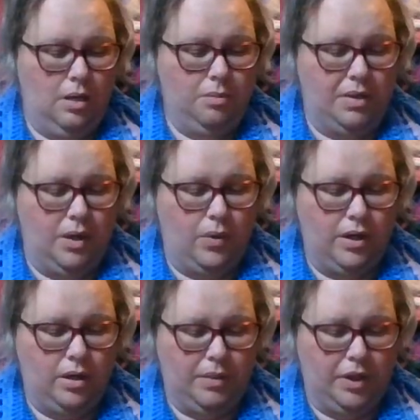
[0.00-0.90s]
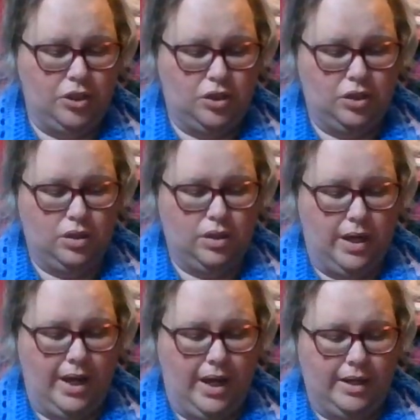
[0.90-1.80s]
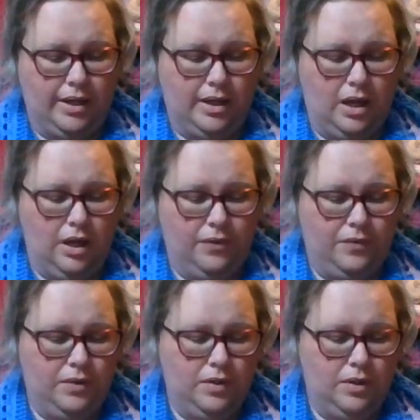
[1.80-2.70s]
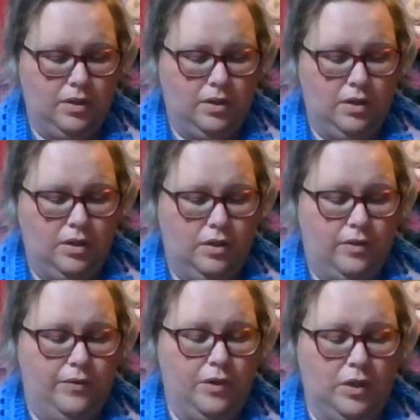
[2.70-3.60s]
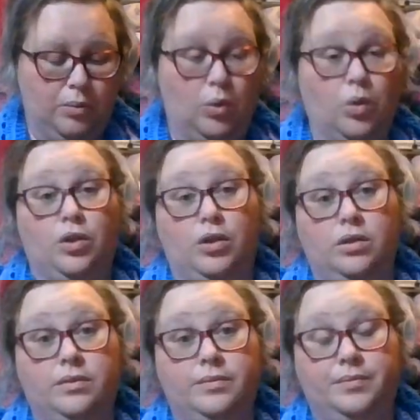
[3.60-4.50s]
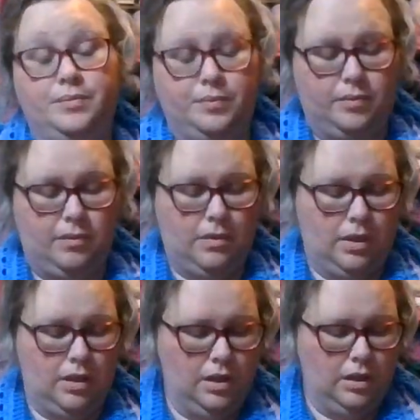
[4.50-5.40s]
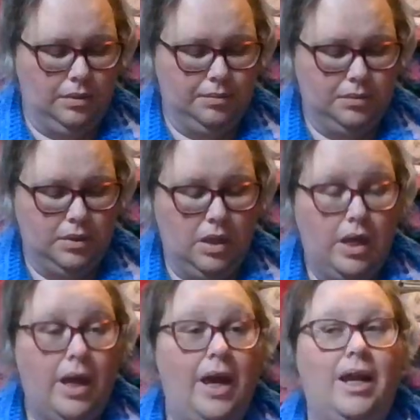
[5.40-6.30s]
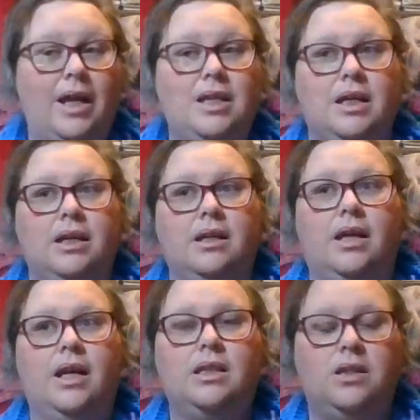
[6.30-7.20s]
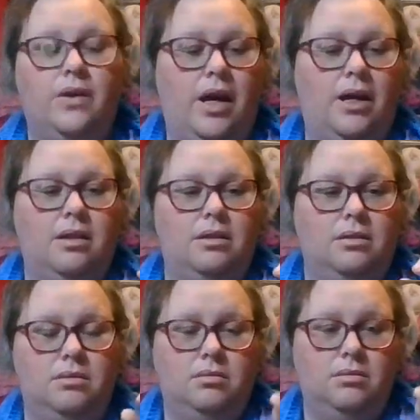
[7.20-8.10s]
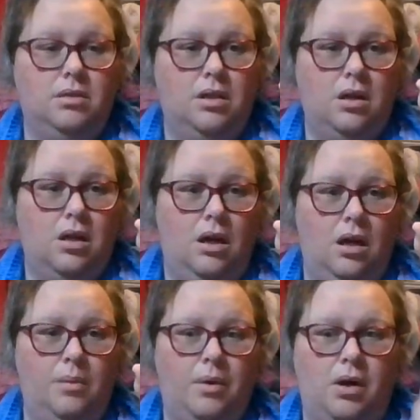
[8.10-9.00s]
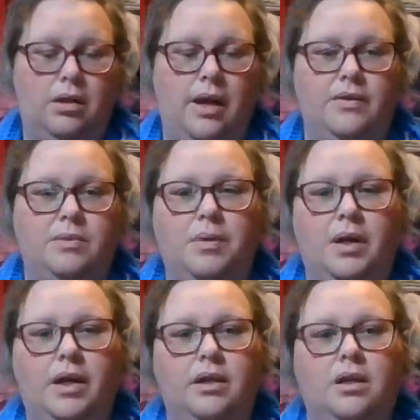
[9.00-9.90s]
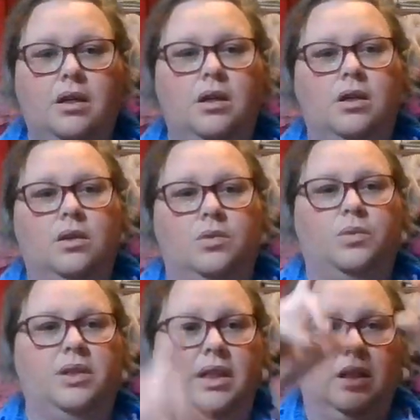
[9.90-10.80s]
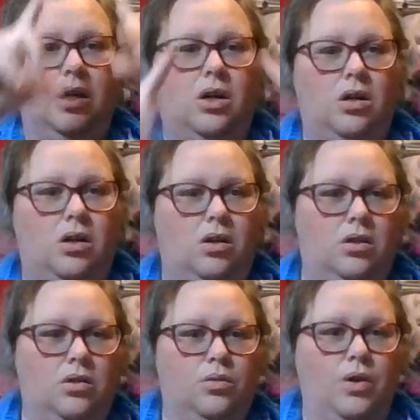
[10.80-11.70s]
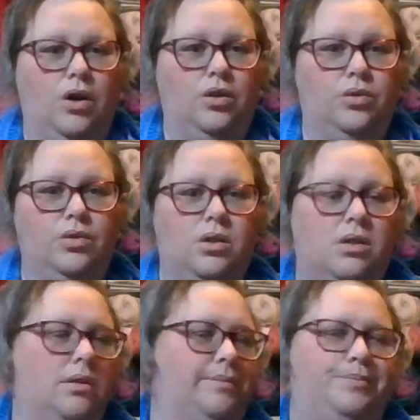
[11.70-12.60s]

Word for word: Um, but I wanted to make sure I had enough for the border. Um, and I did. And I still had a ball left. But with the long rows,